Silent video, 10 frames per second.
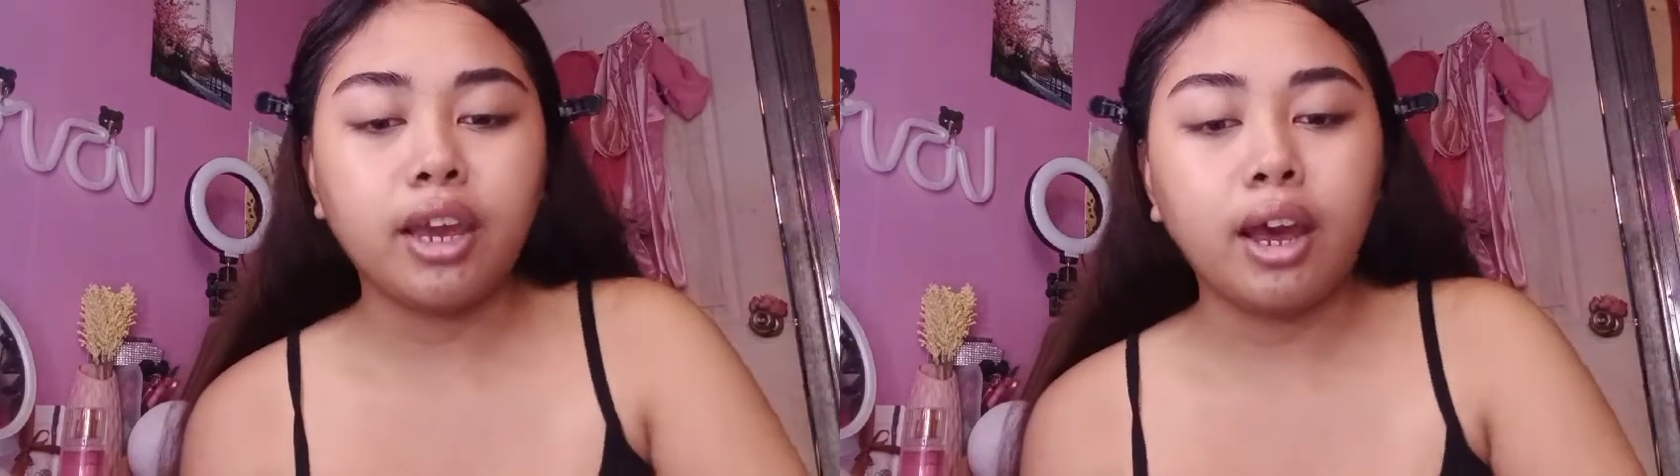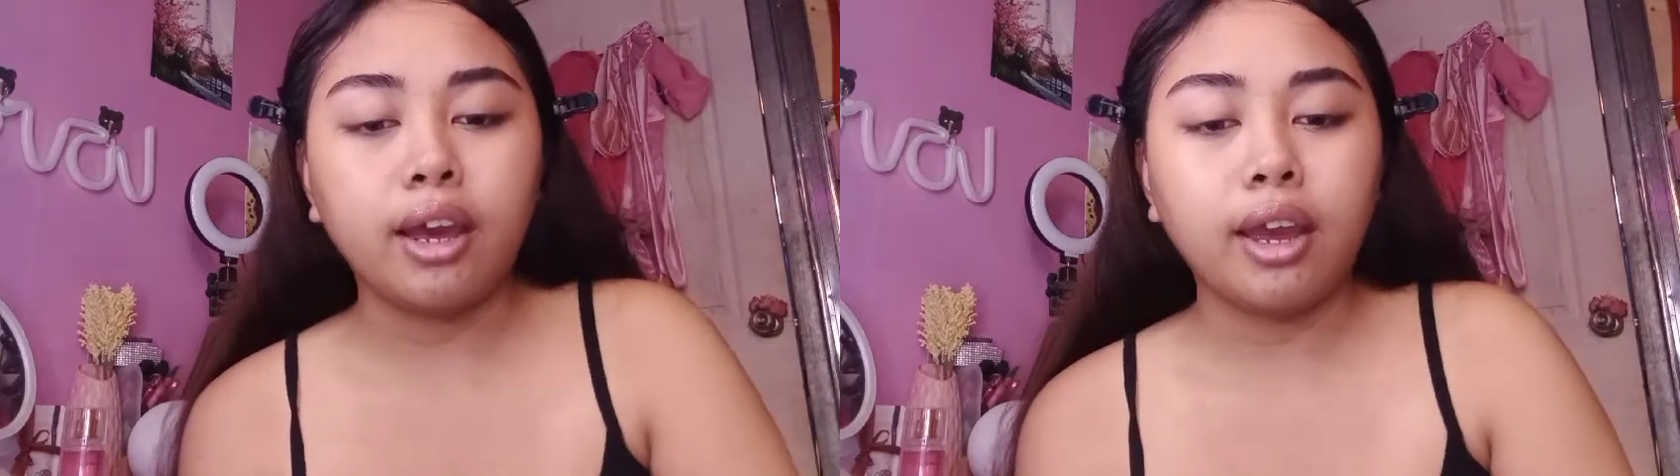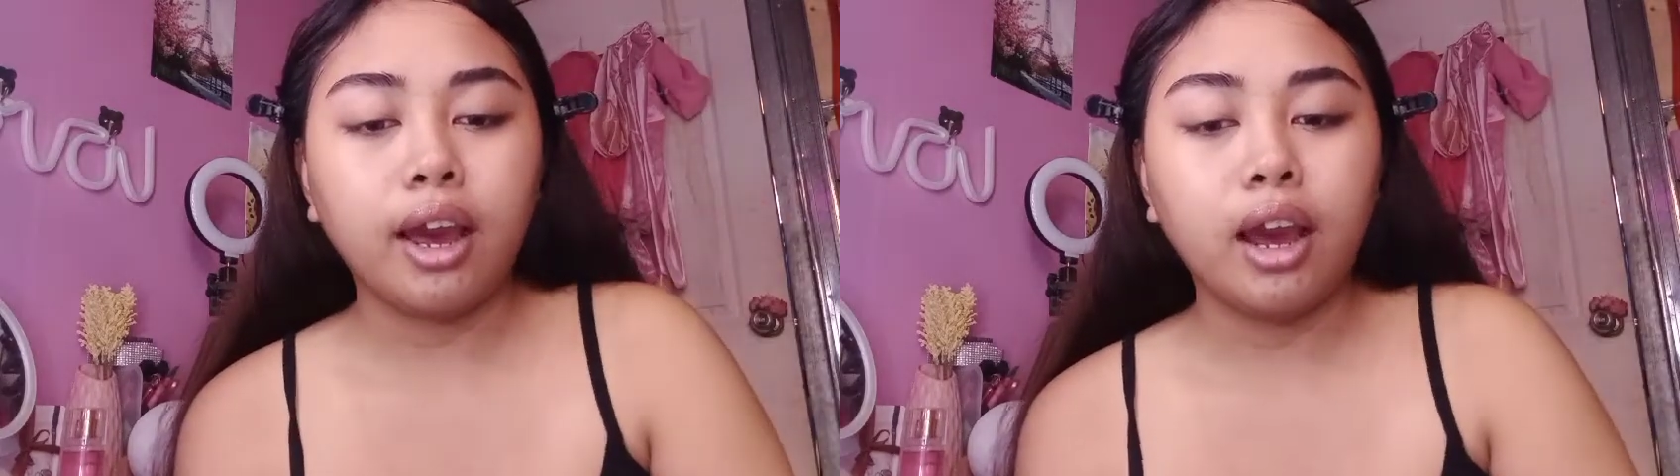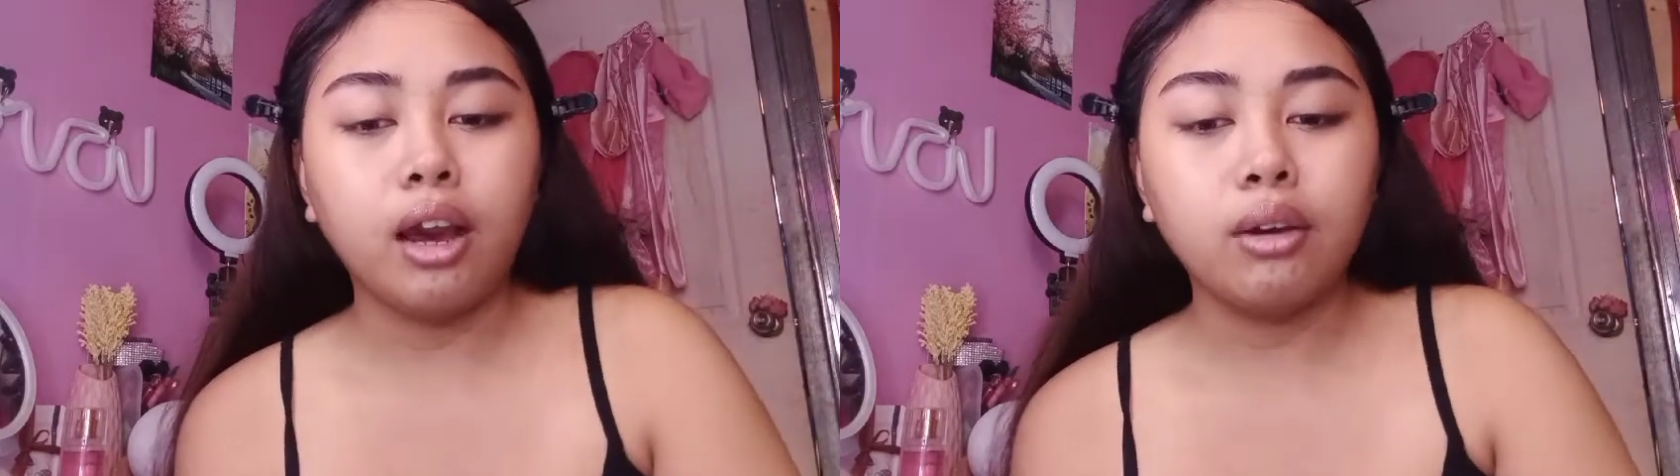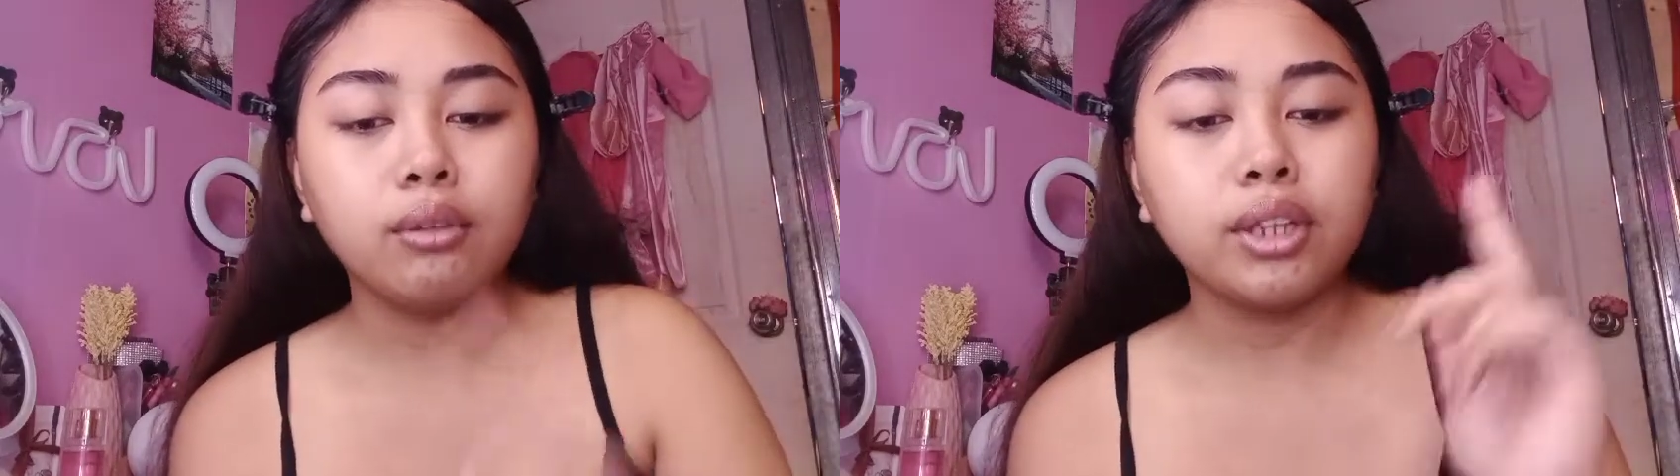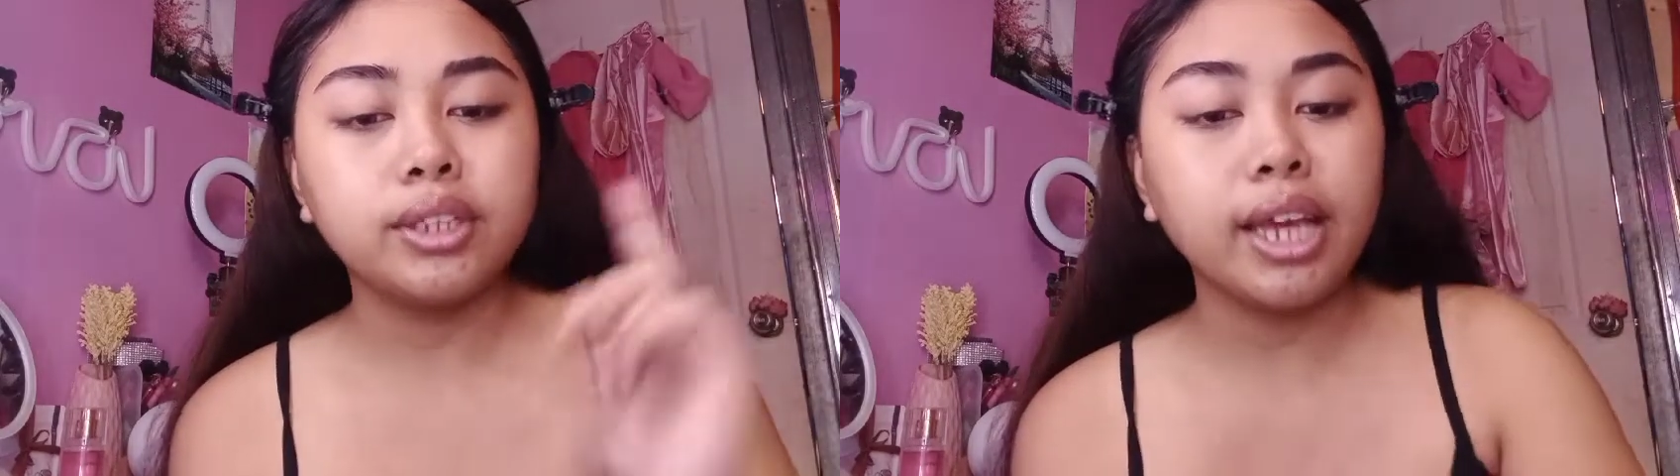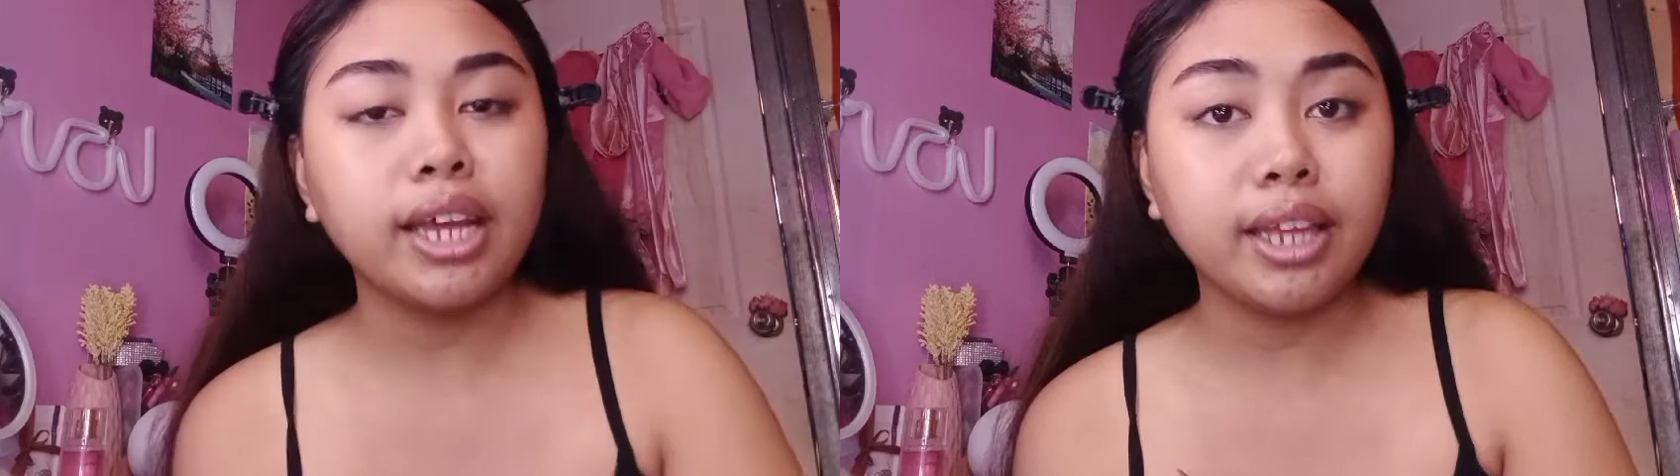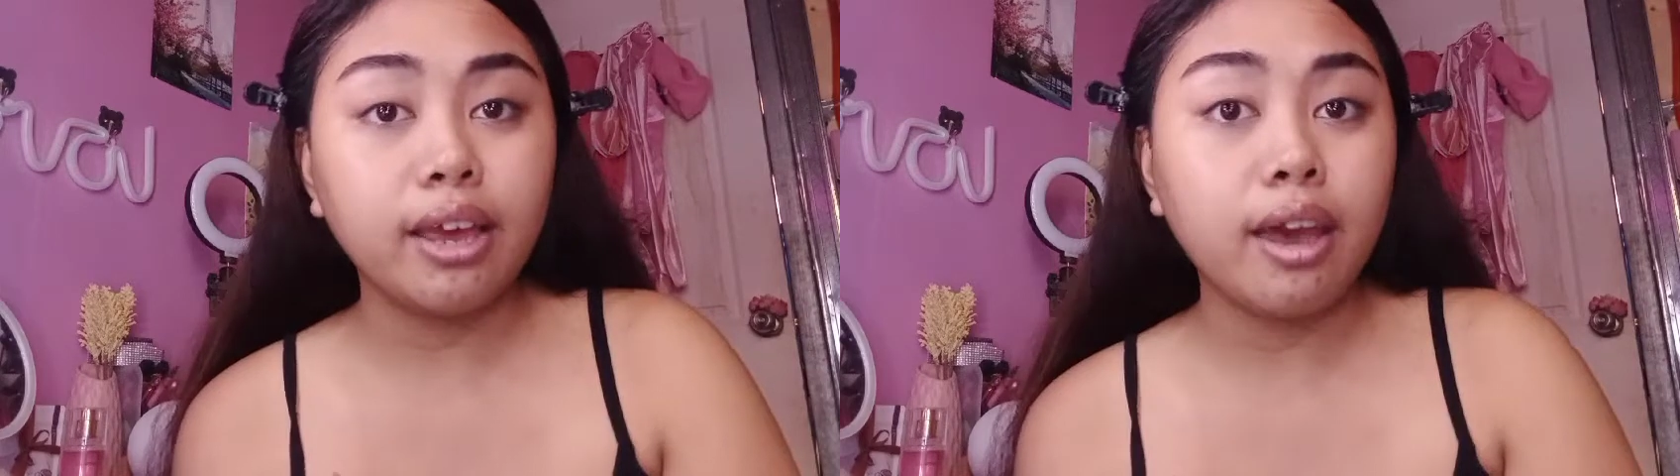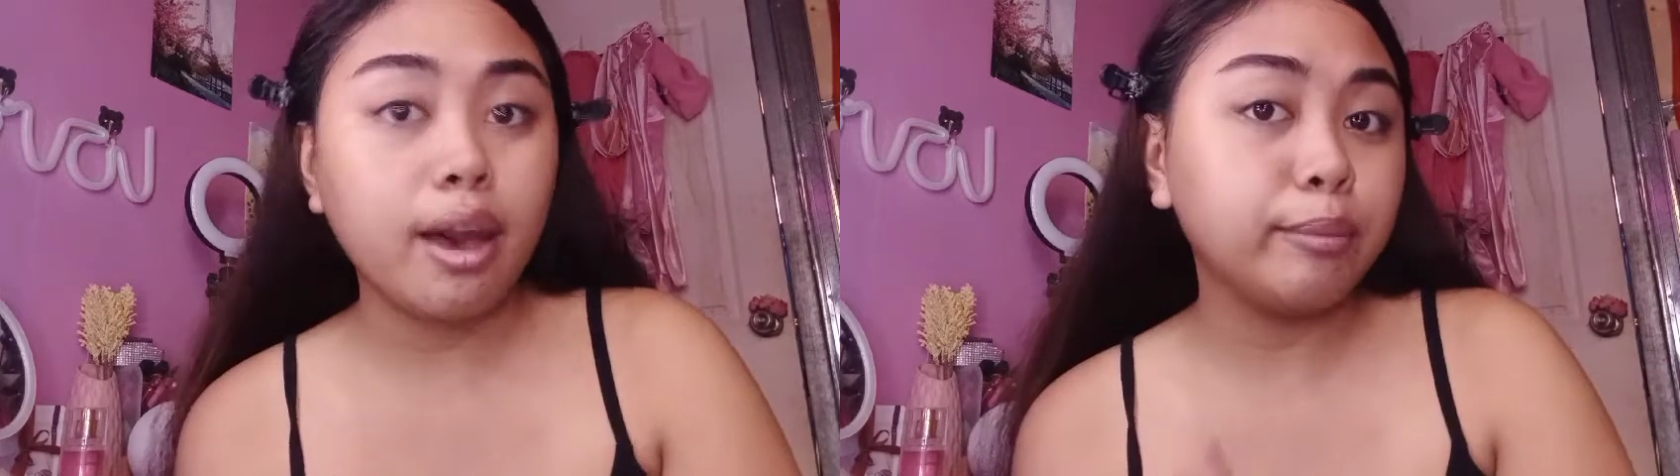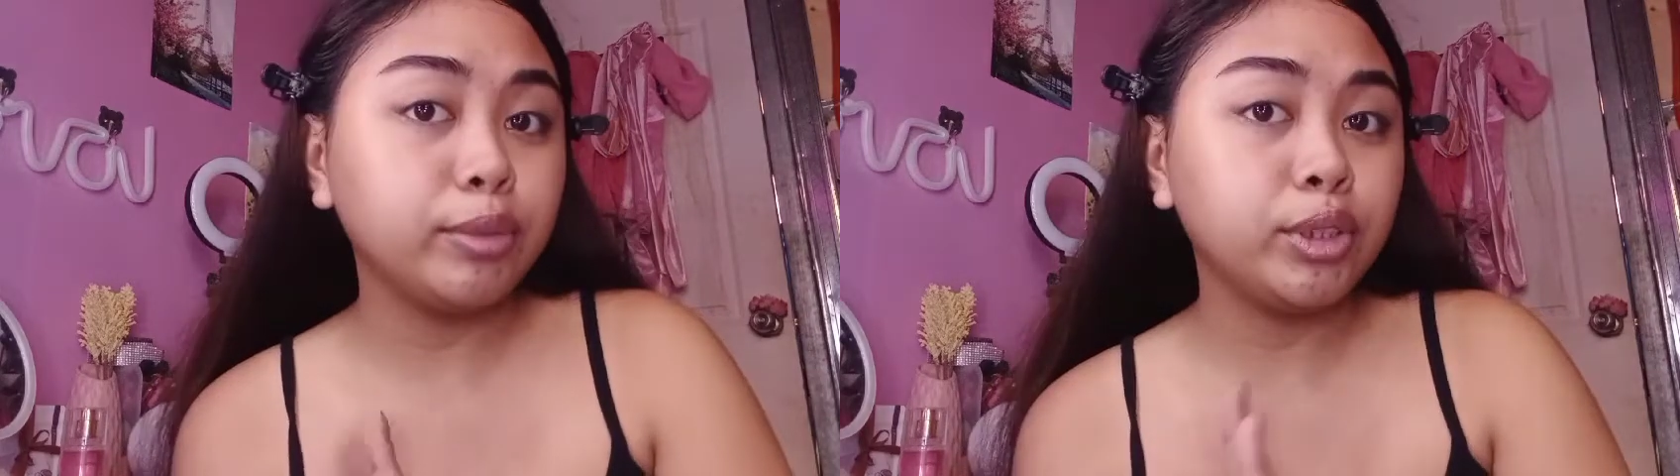I have 10 a.m.